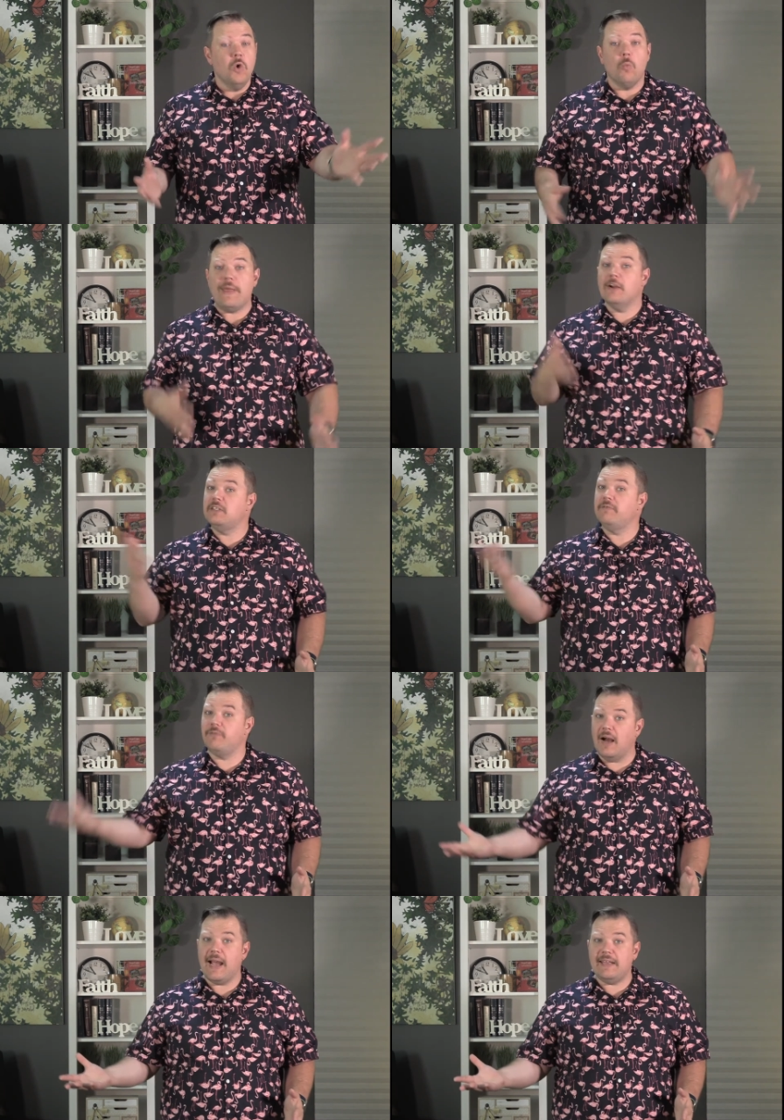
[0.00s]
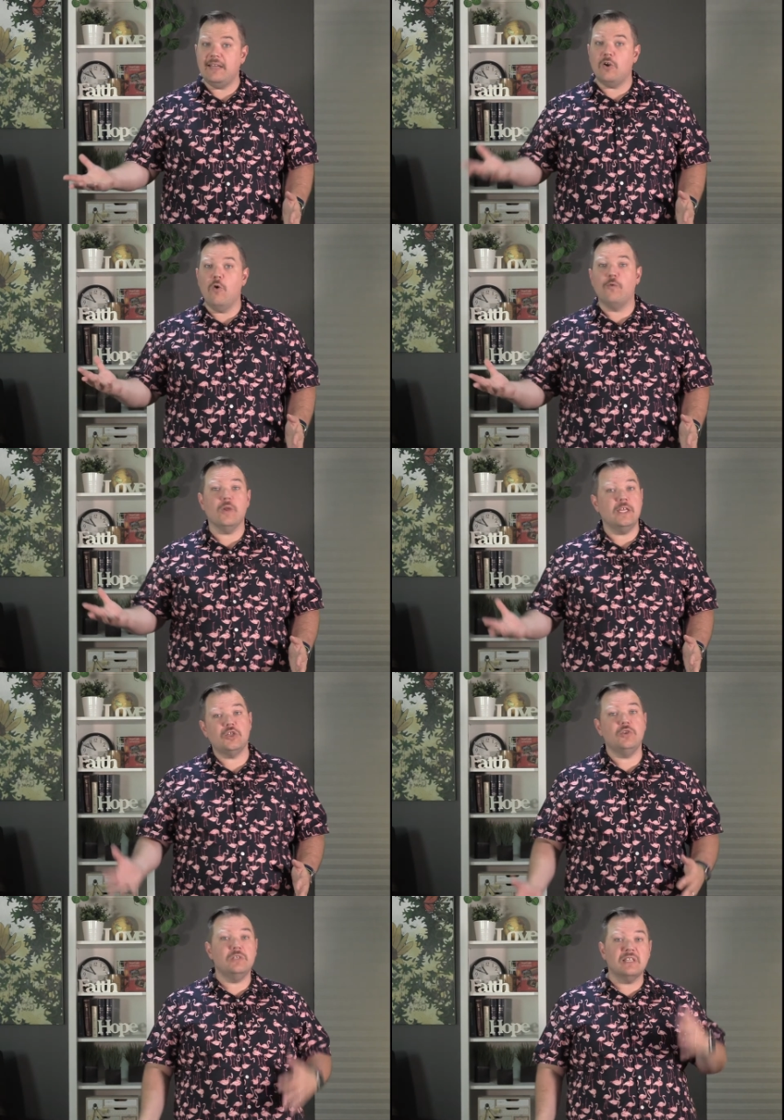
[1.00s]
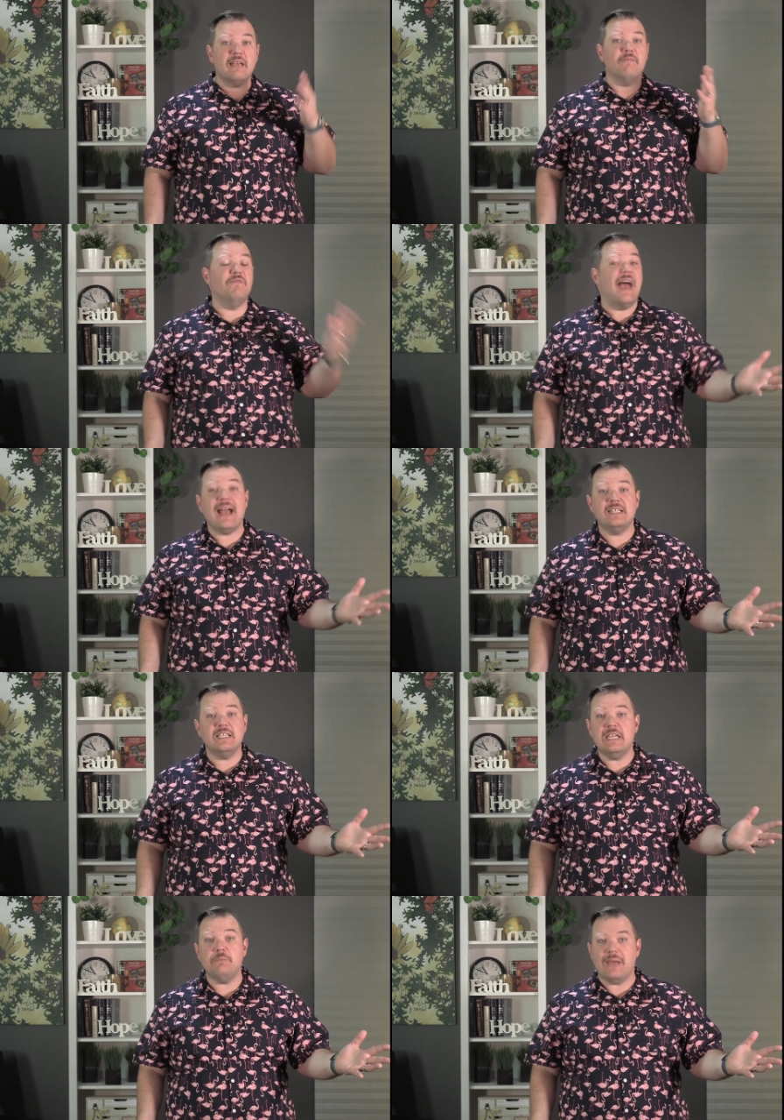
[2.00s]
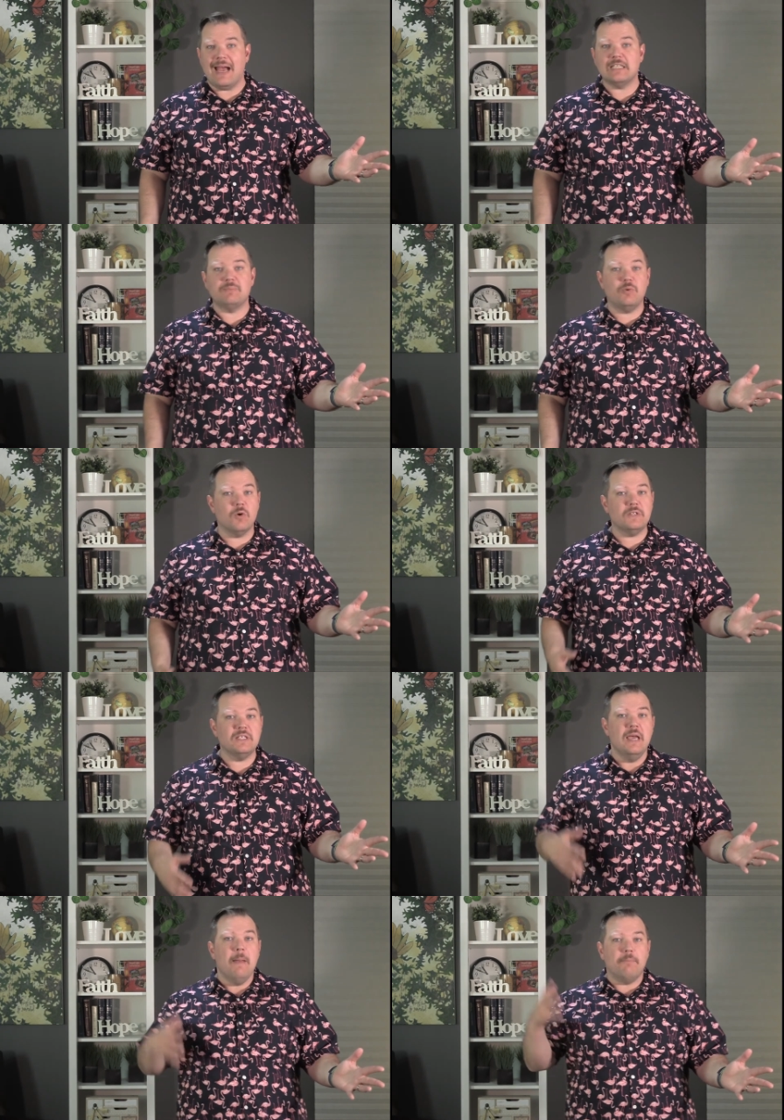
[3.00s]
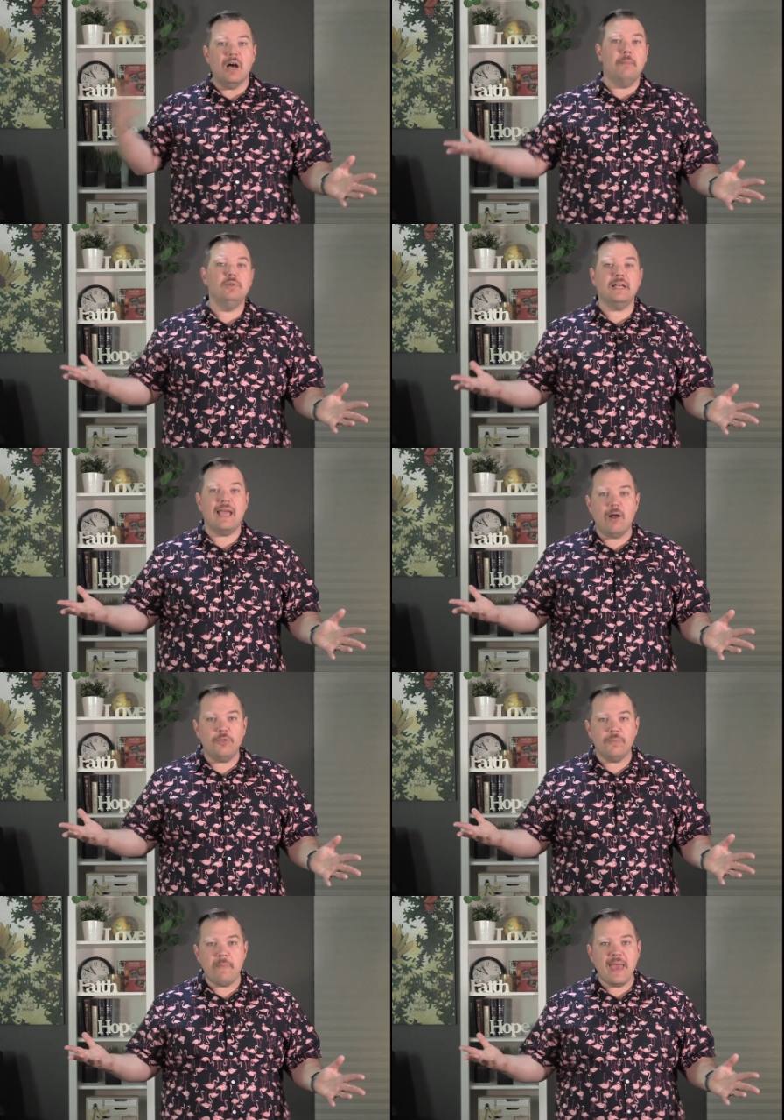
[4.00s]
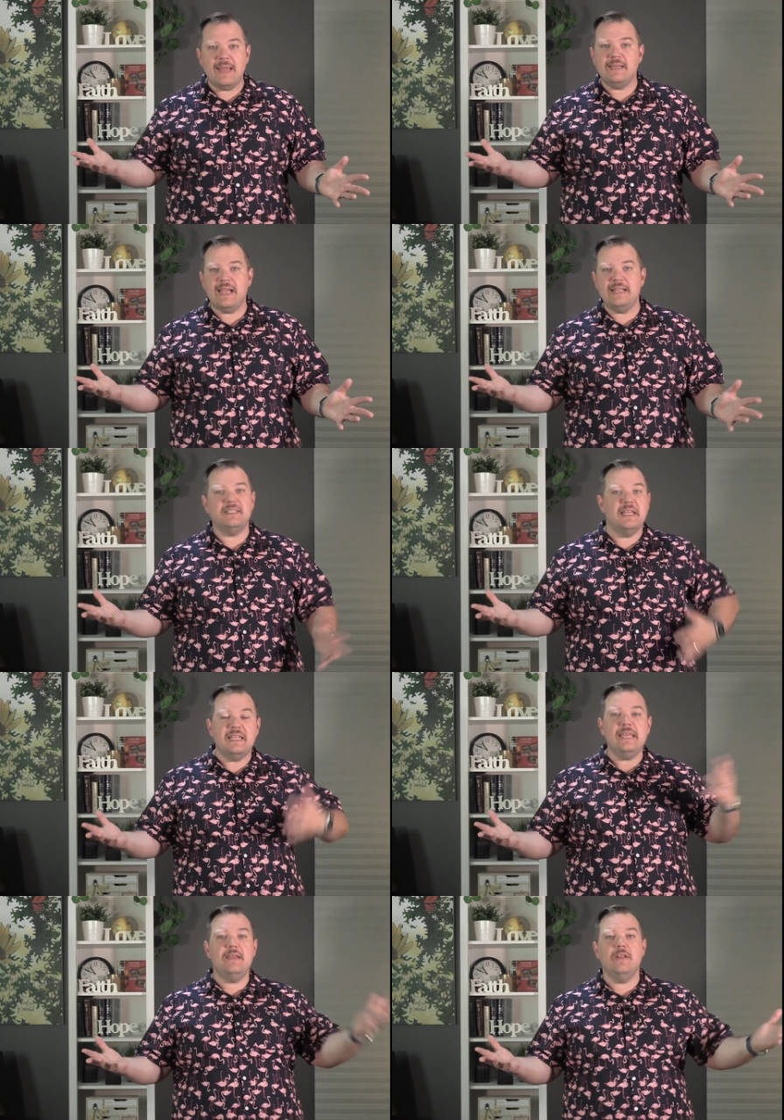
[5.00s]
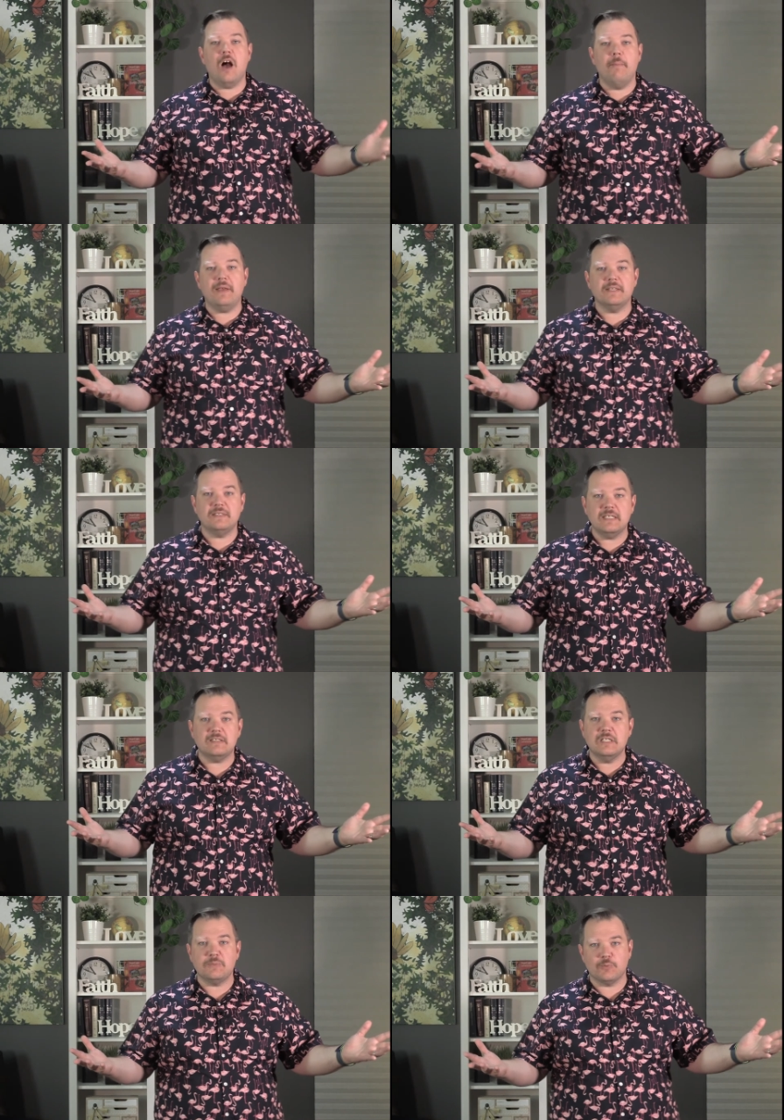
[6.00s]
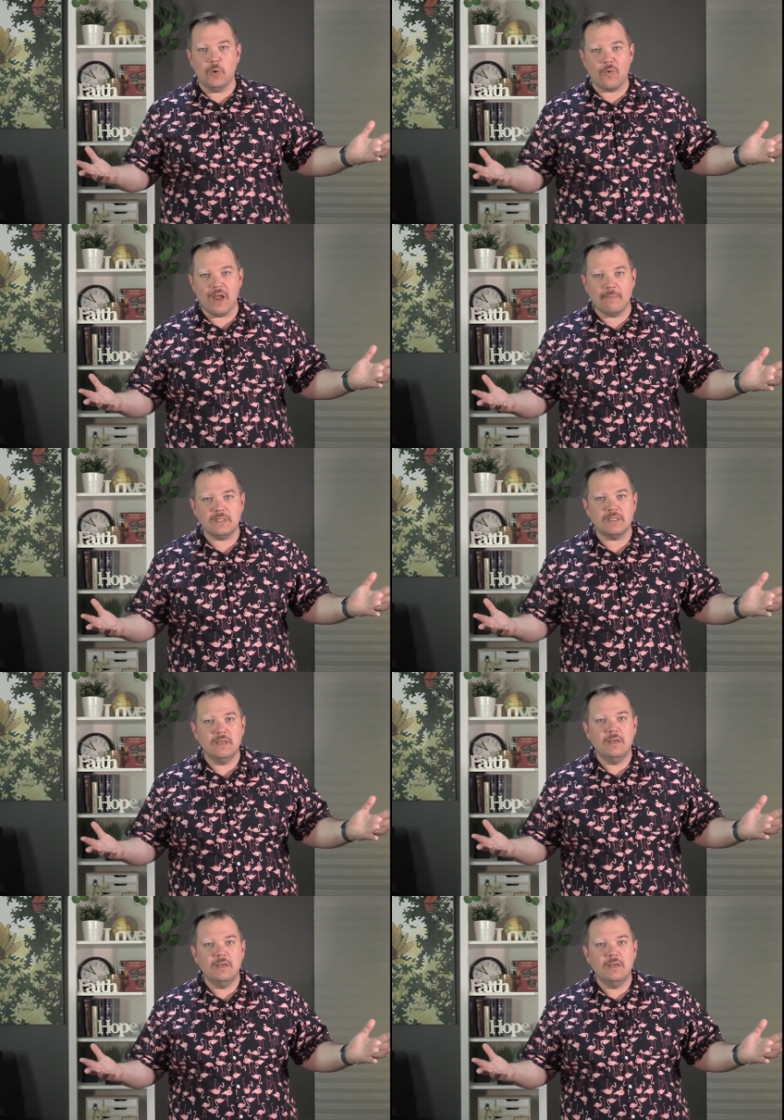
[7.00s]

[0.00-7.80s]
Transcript: We are divided over issues like vaccine passports, public health mandates, and economic assistance programs.